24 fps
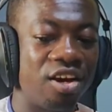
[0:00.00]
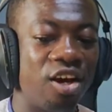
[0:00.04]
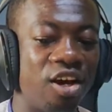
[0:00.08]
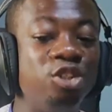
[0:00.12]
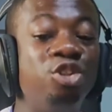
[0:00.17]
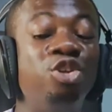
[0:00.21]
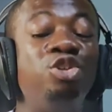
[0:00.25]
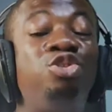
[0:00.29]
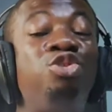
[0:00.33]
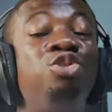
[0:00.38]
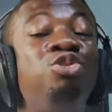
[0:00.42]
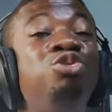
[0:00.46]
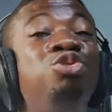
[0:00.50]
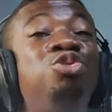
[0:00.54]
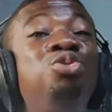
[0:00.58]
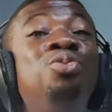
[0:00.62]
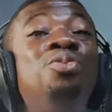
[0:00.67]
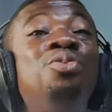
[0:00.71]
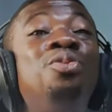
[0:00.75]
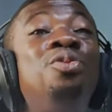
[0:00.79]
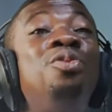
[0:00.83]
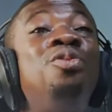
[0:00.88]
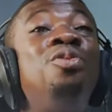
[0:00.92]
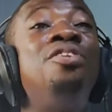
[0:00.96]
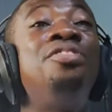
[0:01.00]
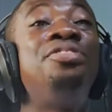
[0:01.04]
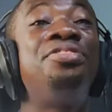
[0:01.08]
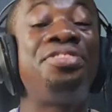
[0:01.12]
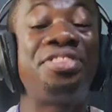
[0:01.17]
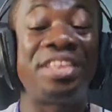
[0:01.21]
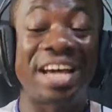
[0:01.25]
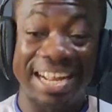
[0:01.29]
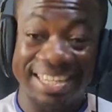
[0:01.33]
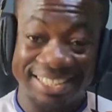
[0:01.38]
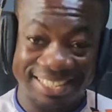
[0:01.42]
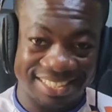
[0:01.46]
you should do
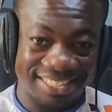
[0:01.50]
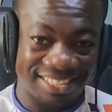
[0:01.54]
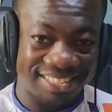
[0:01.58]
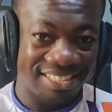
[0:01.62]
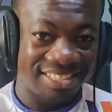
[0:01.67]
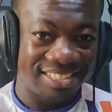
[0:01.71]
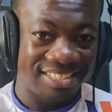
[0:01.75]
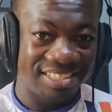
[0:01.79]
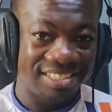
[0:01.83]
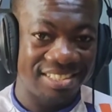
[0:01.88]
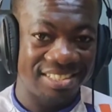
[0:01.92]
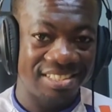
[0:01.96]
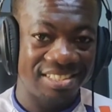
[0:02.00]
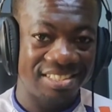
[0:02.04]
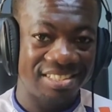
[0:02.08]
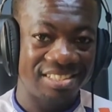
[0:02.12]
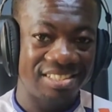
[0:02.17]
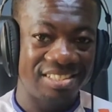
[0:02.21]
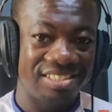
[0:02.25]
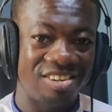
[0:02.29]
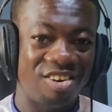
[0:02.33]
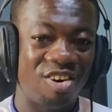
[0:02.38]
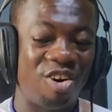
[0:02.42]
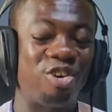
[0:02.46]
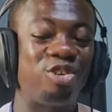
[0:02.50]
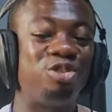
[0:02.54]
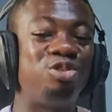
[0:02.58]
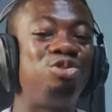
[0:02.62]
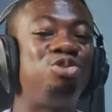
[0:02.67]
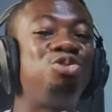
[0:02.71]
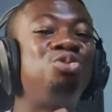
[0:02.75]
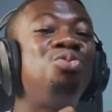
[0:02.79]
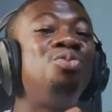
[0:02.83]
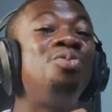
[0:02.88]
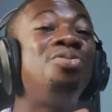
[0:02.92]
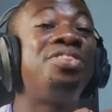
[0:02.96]
that or
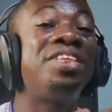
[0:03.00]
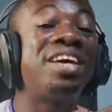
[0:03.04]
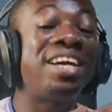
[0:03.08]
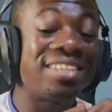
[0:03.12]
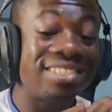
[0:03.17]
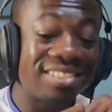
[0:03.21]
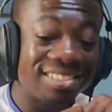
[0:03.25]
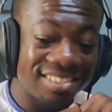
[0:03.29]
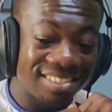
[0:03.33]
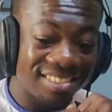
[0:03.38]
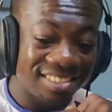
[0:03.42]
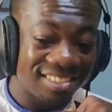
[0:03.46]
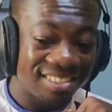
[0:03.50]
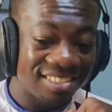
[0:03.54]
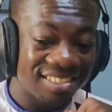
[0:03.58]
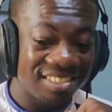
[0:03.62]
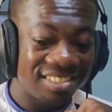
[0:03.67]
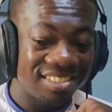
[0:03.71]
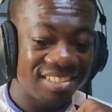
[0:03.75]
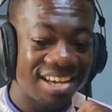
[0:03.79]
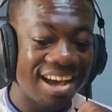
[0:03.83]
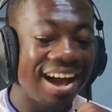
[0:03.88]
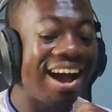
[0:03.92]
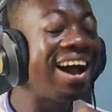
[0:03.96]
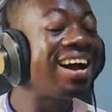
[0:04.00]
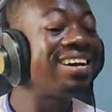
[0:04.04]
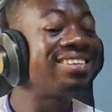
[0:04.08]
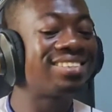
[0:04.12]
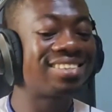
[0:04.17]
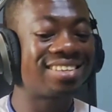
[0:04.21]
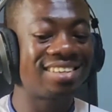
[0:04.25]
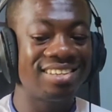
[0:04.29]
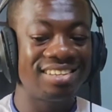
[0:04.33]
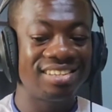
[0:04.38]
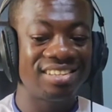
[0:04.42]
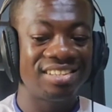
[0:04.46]
do this?
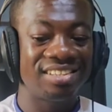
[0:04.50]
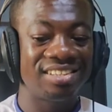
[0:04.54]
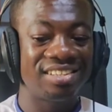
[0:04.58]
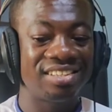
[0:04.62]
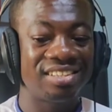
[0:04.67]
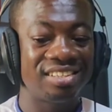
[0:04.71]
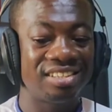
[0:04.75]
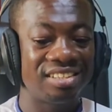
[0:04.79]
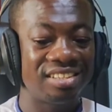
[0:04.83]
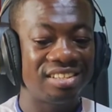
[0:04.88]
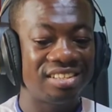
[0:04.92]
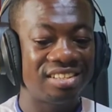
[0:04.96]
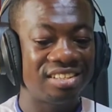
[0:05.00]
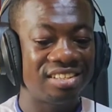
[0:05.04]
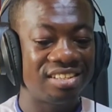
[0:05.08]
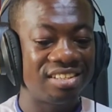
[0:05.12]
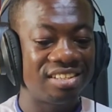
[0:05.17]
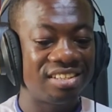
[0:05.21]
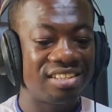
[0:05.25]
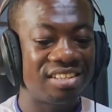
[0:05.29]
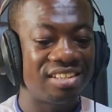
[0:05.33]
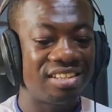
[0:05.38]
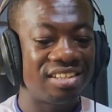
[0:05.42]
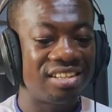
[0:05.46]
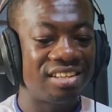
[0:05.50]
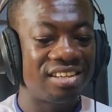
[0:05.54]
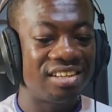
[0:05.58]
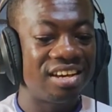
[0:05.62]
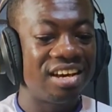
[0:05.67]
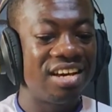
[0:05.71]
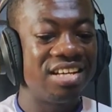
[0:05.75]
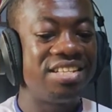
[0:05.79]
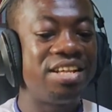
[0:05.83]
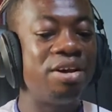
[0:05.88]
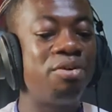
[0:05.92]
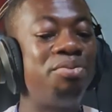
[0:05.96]
Ask.
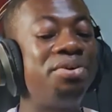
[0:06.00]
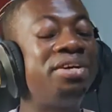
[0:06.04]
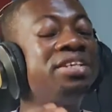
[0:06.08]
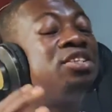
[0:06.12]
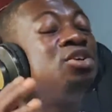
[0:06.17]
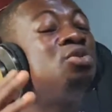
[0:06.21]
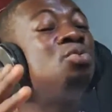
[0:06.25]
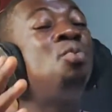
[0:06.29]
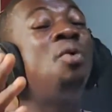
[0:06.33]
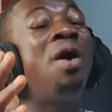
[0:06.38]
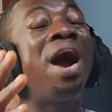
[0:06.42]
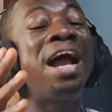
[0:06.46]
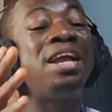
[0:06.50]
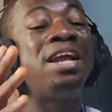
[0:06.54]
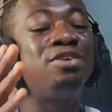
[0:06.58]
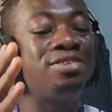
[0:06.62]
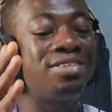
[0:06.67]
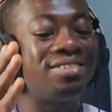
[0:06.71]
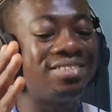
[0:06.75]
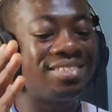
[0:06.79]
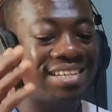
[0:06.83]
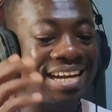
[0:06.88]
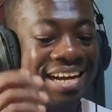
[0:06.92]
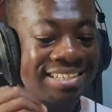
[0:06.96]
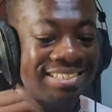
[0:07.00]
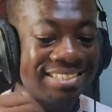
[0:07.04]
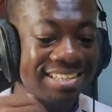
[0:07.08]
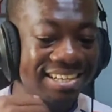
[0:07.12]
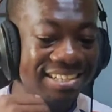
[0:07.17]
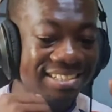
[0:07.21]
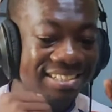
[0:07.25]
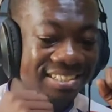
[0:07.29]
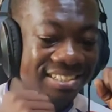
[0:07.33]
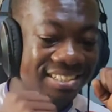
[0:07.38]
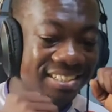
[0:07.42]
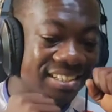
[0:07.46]
The reason why you
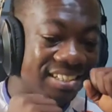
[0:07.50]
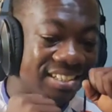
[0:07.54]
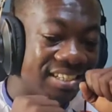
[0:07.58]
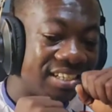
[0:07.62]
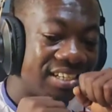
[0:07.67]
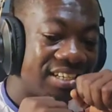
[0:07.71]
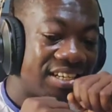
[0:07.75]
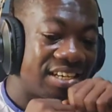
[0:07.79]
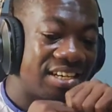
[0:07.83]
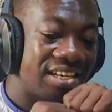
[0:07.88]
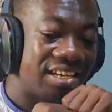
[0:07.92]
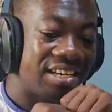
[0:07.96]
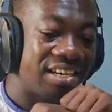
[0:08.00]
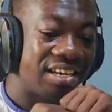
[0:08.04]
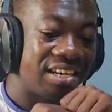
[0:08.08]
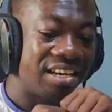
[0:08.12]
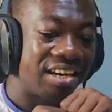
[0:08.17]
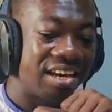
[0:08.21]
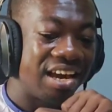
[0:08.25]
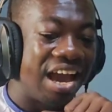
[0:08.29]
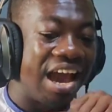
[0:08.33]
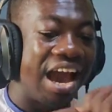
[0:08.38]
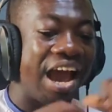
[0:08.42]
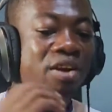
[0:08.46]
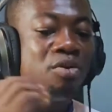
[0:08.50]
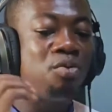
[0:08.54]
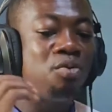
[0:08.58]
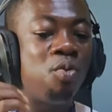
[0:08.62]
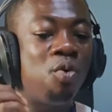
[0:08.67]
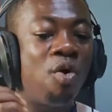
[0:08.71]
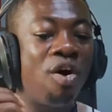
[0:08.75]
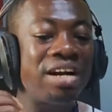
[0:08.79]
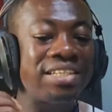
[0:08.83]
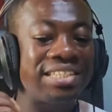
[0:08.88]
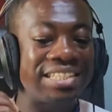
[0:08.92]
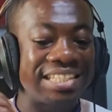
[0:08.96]
started
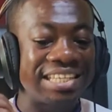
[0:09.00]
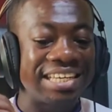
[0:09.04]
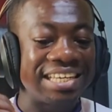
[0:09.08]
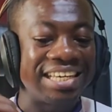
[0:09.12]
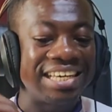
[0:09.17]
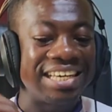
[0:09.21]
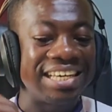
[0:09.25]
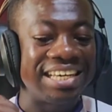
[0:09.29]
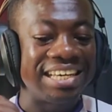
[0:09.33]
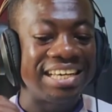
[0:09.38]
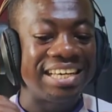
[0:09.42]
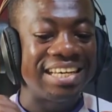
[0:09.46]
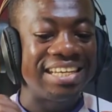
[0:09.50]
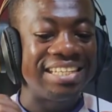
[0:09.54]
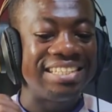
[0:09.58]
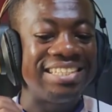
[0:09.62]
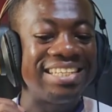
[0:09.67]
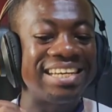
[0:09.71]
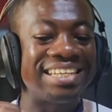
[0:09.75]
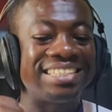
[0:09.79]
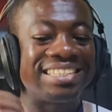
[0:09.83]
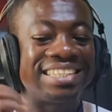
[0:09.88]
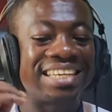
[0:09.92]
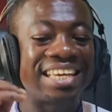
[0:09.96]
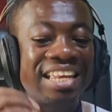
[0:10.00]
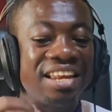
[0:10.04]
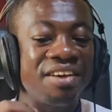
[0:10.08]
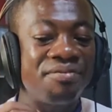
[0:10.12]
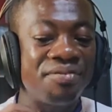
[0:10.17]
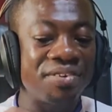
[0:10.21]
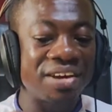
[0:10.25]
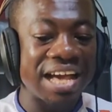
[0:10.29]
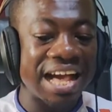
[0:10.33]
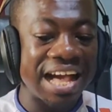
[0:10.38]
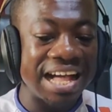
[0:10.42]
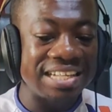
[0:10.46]
and what the
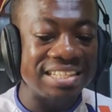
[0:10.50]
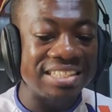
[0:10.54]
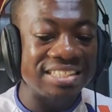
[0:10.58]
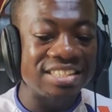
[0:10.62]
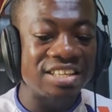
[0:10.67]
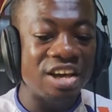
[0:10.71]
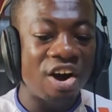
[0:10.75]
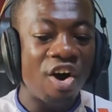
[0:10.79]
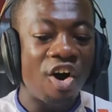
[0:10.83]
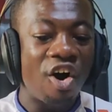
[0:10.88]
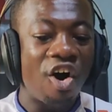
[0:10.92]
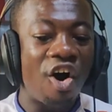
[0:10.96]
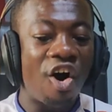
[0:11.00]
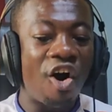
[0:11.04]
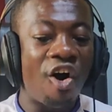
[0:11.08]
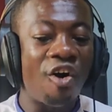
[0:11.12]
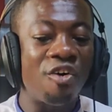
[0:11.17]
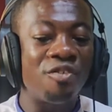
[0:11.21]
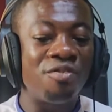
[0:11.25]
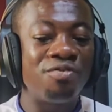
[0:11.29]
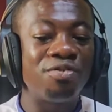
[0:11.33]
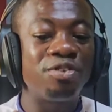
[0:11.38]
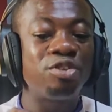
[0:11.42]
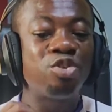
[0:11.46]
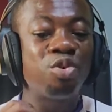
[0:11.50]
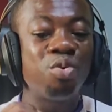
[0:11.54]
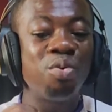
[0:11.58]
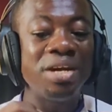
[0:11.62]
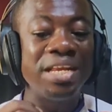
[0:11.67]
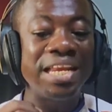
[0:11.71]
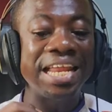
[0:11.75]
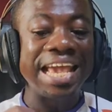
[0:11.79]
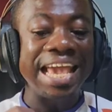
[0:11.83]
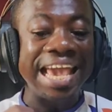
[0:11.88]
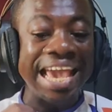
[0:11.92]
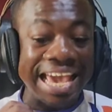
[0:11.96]
significance of
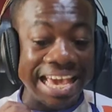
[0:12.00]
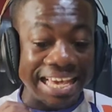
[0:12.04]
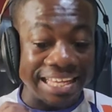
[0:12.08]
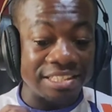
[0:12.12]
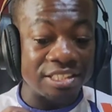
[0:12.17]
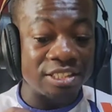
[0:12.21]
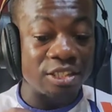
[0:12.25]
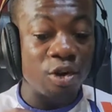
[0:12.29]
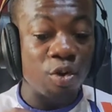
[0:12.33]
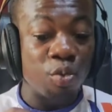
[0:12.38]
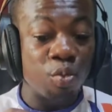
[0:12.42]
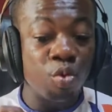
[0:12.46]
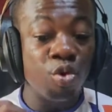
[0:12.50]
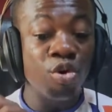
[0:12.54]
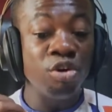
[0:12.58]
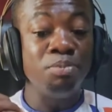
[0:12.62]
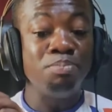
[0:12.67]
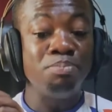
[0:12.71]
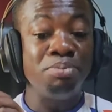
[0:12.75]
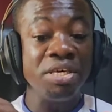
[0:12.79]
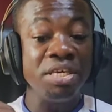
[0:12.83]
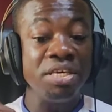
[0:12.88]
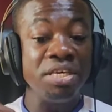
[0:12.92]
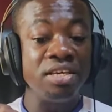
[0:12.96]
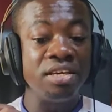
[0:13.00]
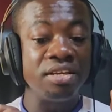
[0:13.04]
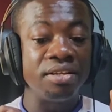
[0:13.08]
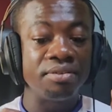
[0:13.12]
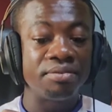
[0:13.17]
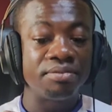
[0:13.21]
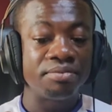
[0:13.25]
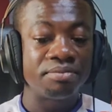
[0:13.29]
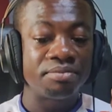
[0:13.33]
doing it would be